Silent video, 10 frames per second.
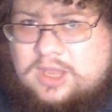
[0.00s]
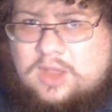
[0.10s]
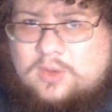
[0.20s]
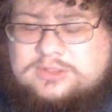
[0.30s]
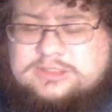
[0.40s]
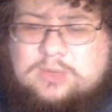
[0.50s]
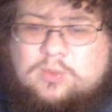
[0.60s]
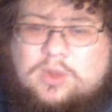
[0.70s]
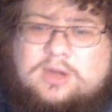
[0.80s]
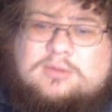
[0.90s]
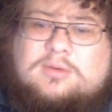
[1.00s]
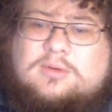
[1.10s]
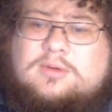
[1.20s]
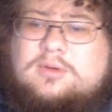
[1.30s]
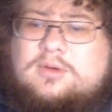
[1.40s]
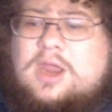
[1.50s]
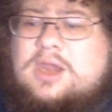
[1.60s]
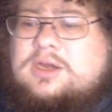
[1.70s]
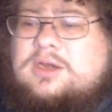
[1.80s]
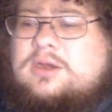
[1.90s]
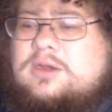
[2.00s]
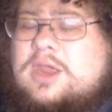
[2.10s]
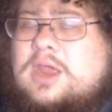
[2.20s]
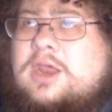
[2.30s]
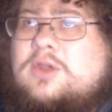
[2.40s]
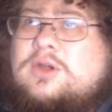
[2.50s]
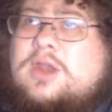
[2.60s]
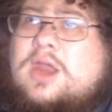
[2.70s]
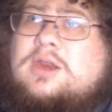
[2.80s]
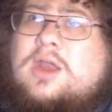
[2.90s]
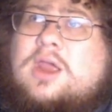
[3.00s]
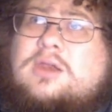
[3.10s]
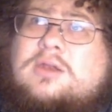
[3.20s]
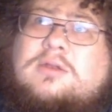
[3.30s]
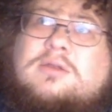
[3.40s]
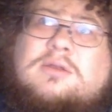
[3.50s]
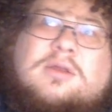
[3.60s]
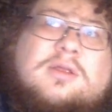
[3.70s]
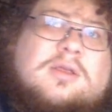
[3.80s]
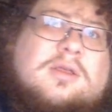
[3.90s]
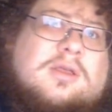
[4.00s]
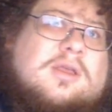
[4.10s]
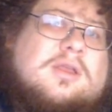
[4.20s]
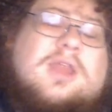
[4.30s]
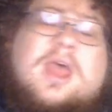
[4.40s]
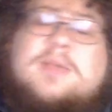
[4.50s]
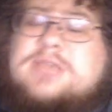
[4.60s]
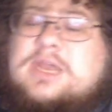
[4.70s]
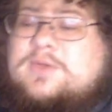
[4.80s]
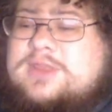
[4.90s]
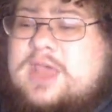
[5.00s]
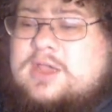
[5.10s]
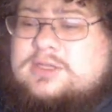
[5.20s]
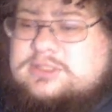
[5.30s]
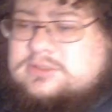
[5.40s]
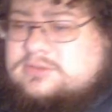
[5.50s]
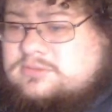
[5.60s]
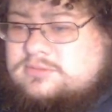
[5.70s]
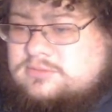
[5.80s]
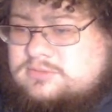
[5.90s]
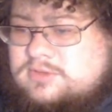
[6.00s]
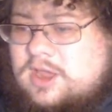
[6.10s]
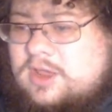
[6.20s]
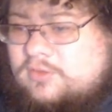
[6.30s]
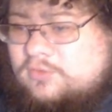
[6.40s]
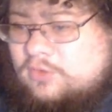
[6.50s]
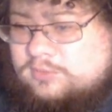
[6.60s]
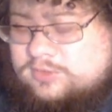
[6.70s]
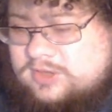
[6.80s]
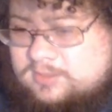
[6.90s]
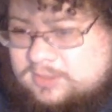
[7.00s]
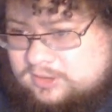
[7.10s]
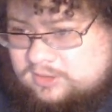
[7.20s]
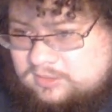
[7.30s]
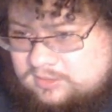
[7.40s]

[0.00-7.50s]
I would say what, 999 times out of 1,000 other forms of doubling.